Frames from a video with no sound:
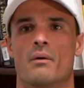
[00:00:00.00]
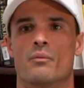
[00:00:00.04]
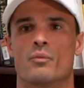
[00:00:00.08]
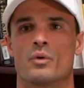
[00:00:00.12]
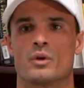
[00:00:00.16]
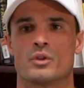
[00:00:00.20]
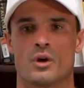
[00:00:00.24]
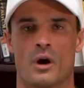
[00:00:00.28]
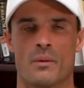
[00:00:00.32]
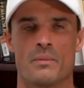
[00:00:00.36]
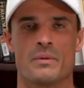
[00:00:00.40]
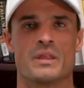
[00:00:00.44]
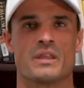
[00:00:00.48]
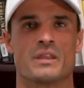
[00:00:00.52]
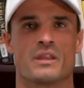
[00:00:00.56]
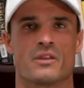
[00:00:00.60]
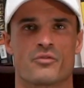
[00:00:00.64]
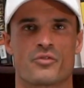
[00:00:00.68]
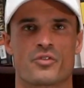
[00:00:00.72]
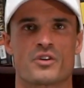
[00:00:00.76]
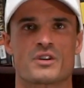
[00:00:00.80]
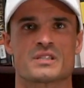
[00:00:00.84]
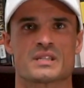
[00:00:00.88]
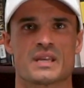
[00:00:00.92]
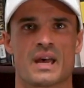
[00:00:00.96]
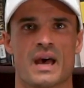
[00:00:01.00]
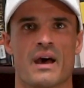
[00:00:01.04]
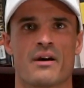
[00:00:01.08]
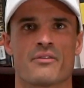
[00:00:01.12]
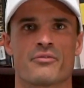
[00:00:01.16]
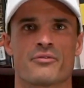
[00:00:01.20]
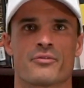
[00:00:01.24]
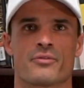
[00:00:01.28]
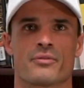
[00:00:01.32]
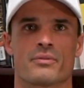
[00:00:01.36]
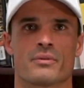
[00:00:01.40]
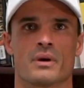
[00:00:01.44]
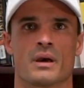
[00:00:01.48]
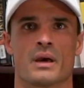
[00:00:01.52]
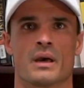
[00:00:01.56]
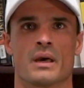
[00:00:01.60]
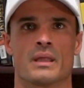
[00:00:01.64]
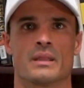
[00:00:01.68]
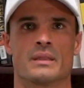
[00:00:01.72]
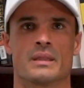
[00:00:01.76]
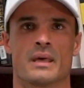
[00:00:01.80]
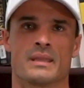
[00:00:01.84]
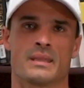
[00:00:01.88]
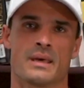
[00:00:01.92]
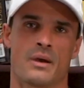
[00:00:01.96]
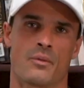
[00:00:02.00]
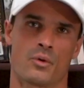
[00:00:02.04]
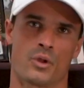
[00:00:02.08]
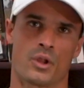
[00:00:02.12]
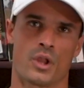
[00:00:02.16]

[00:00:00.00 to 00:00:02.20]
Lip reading: we dominated the first half, and then